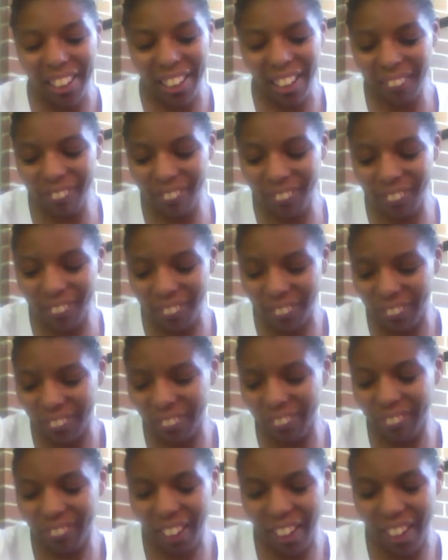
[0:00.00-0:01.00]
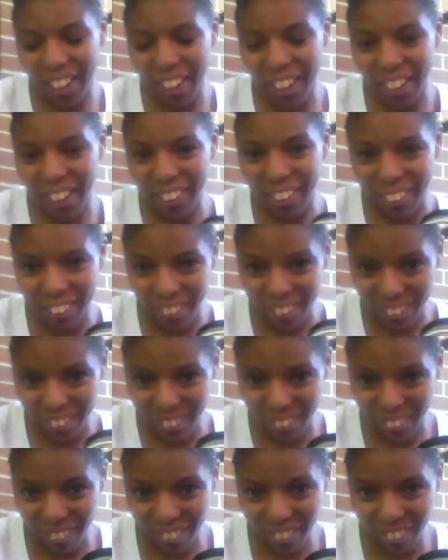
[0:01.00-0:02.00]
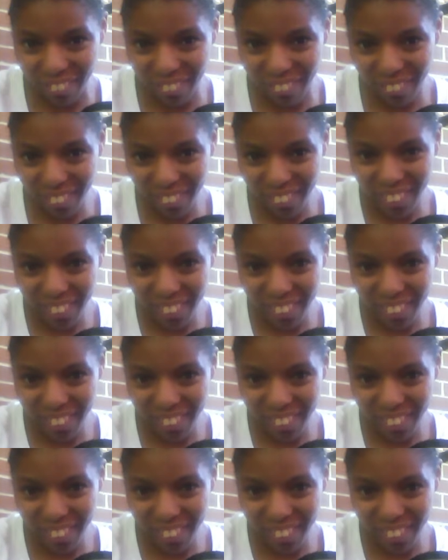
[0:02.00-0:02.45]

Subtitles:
I add this,